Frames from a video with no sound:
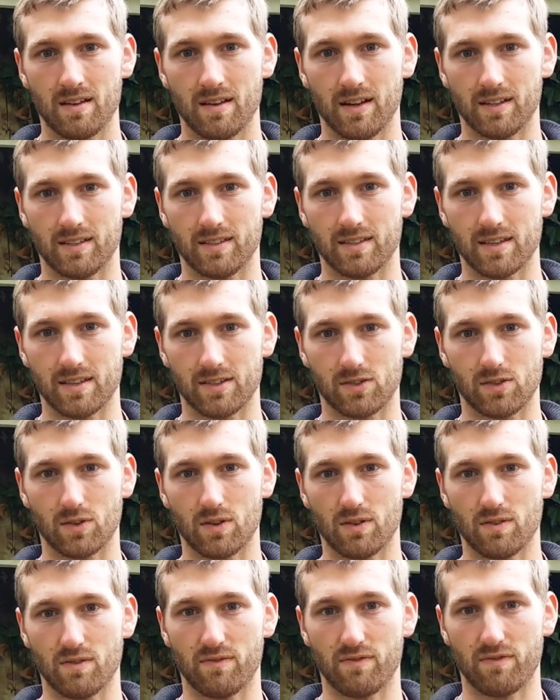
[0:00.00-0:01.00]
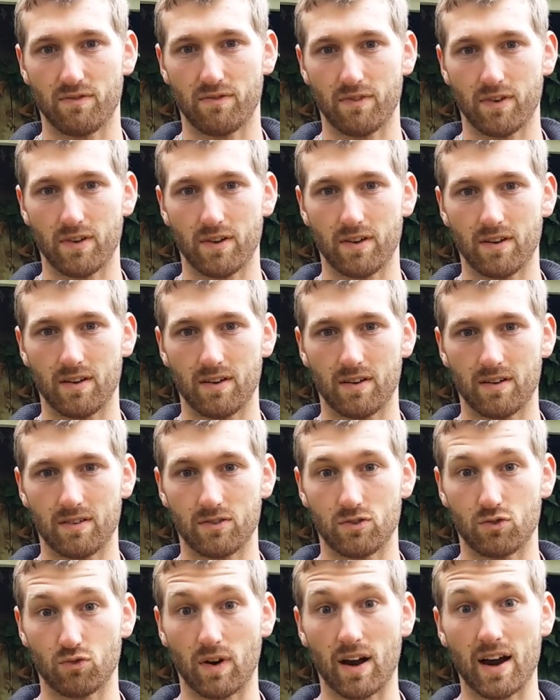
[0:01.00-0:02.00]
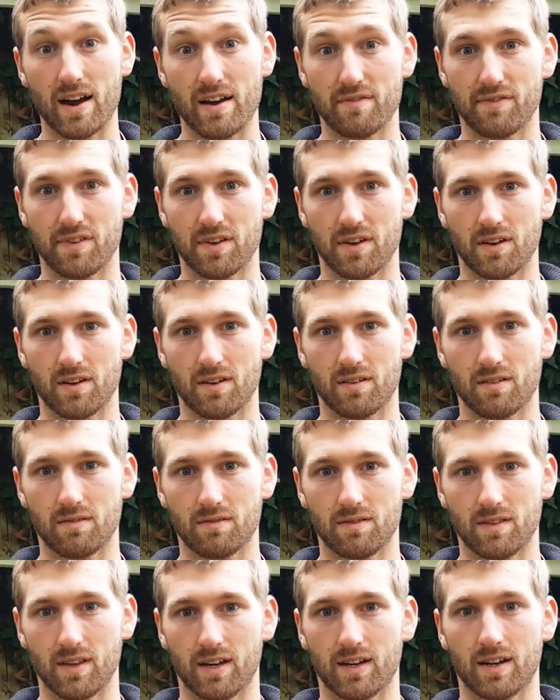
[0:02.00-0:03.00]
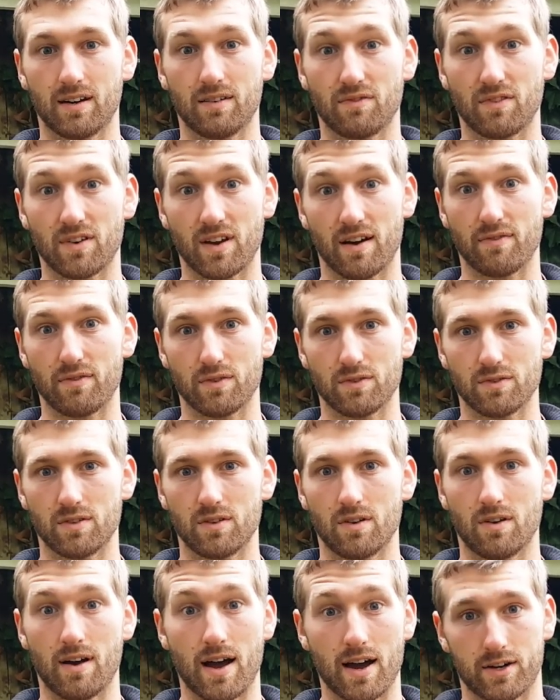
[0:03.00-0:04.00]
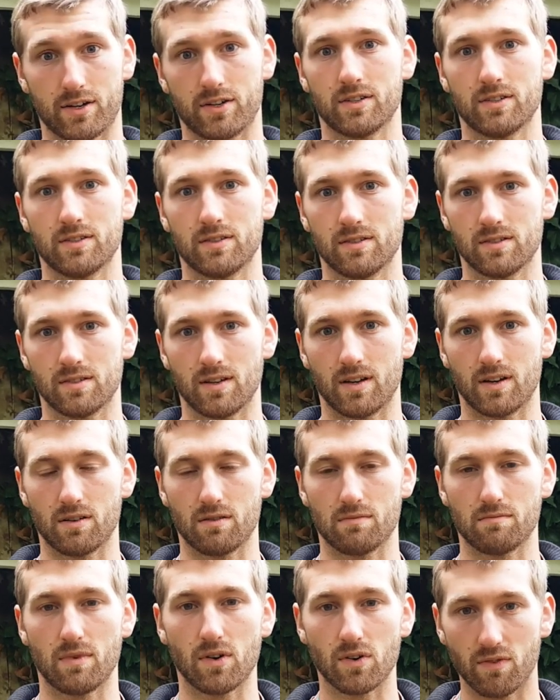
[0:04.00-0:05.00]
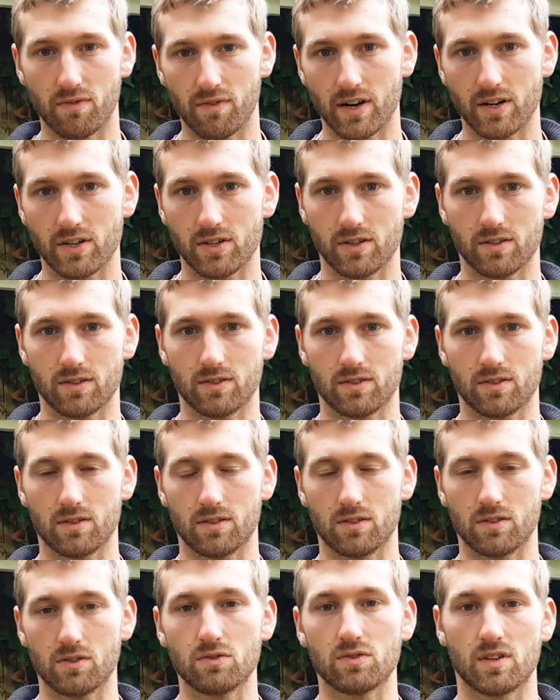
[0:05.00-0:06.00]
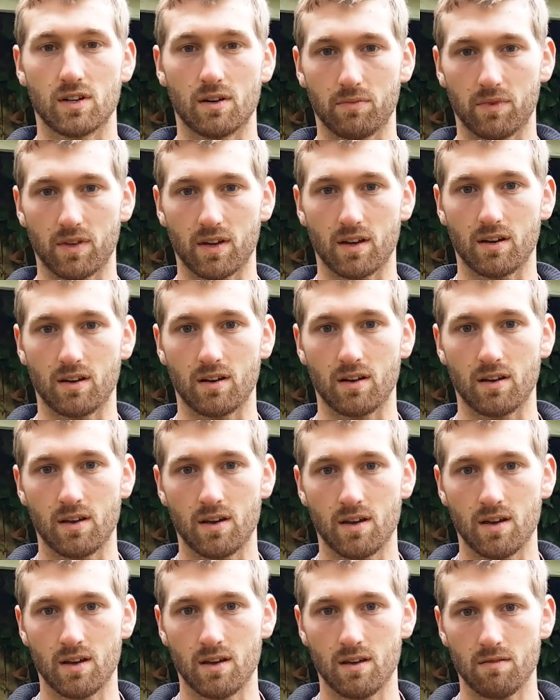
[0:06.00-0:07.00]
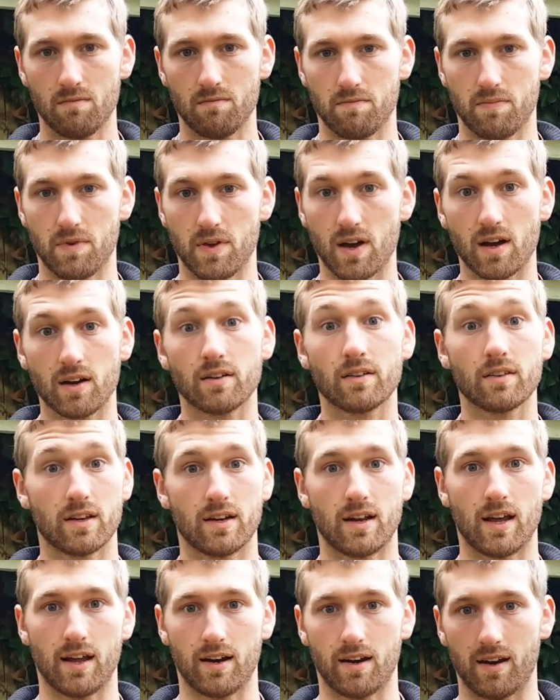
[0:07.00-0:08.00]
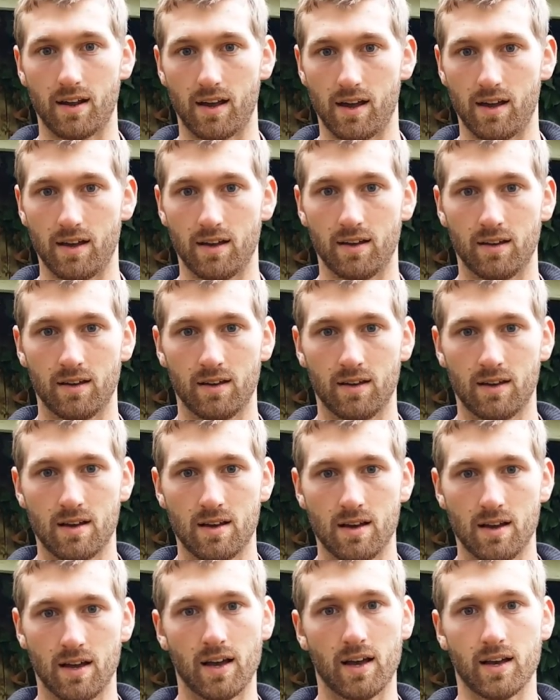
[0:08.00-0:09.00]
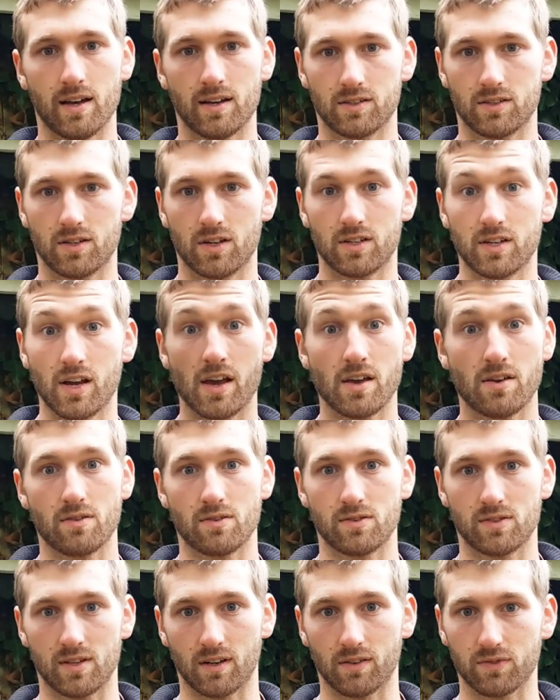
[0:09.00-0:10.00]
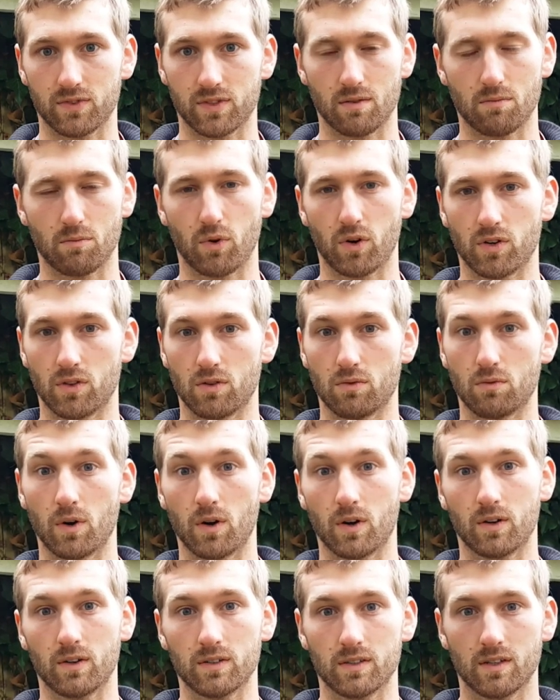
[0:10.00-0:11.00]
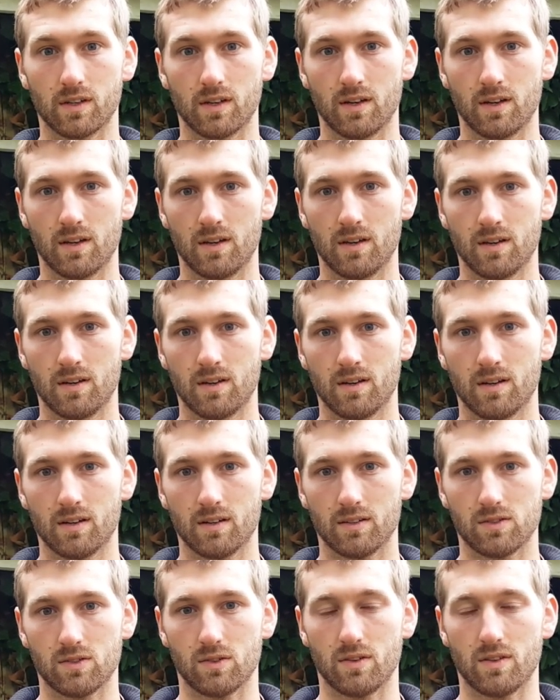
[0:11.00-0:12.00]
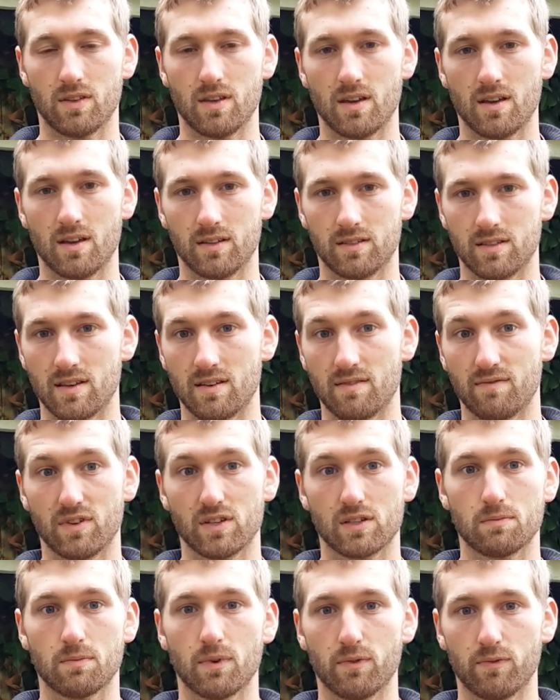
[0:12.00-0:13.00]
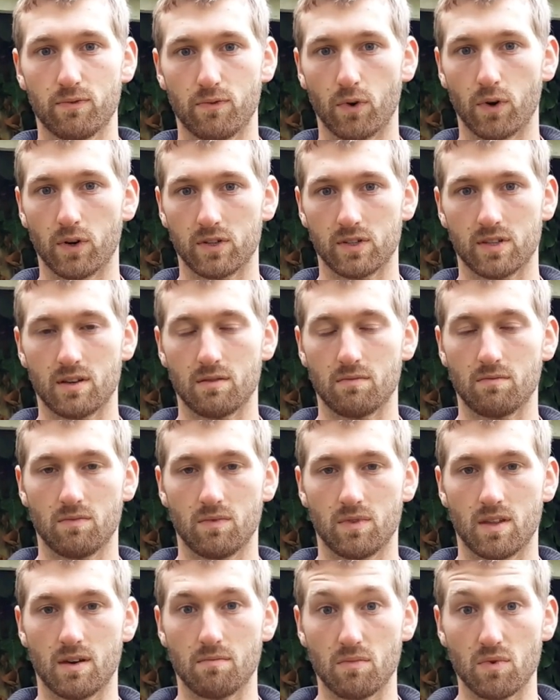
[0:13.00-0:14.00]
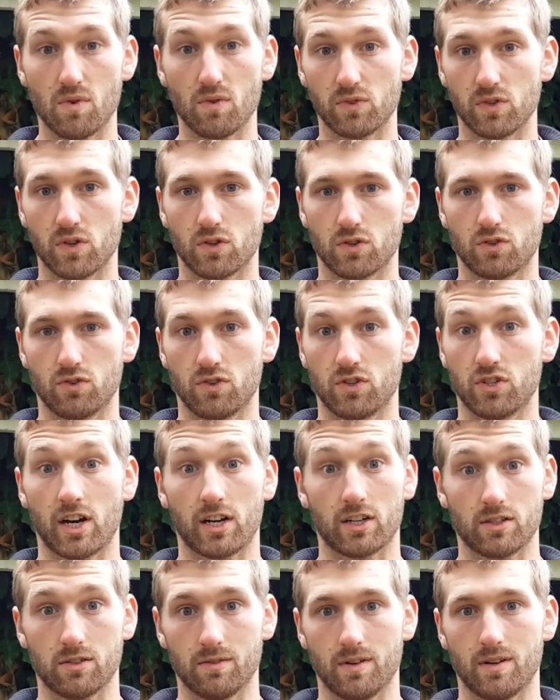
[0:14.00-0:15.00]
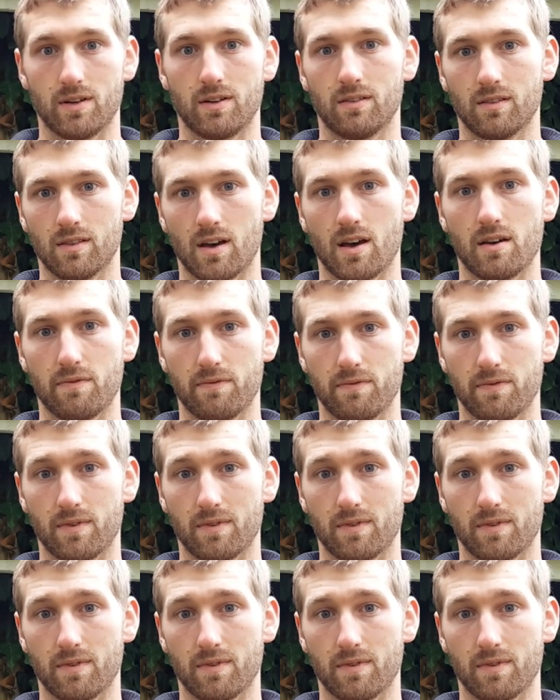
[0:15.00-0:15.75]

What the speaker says: It's the sort of drive that kind of governs your actions and your motivations to do something beyond the day-to-day and to take yourself somewhere in the world. It's sort of it's the invisible force that moves your trajectory in life.